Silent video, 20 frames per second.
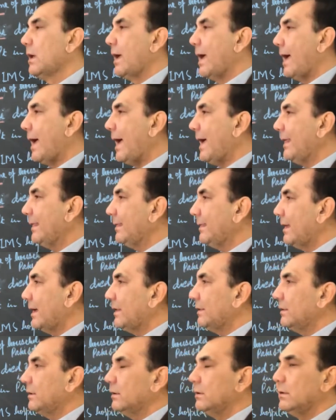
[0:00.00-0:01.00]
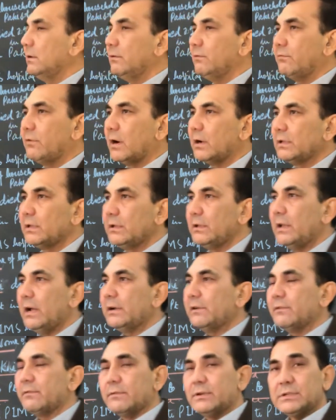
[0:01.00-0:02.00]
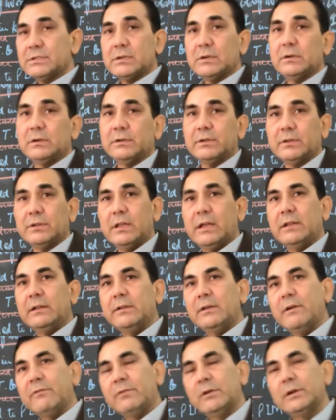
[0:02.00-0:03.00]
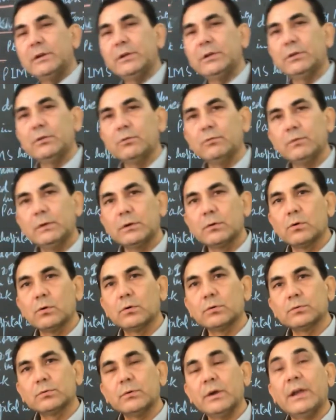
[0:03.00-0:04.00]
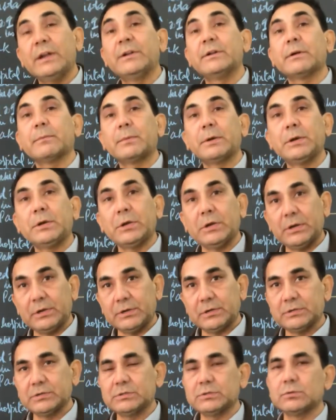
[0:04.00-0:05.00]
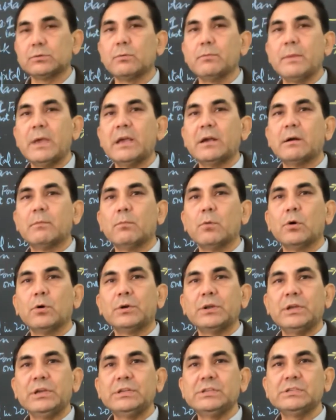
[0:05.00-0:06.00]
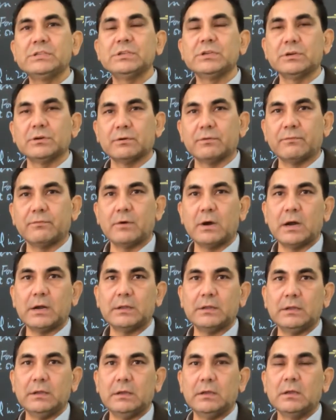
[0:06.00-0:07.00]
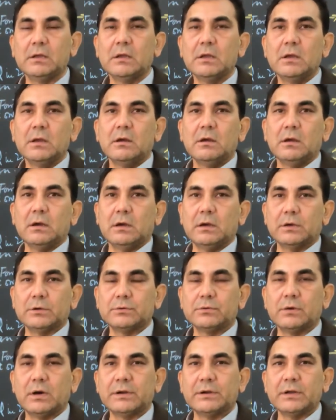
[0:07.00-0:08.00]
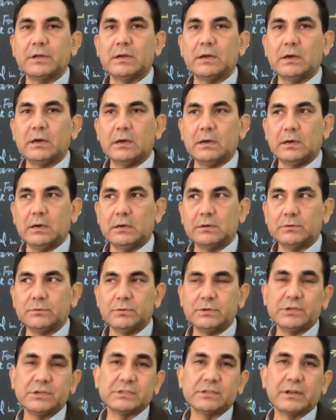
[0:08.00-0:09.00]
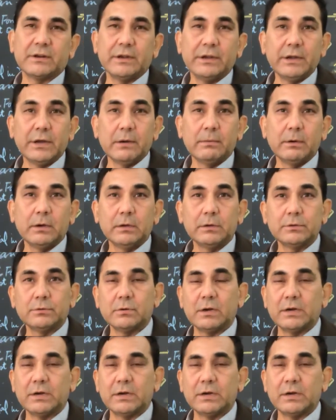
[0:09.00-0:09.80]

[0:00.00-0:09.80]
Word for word: and then that result, then definitely you will go to interpret it to make a more easier for the it is a readable to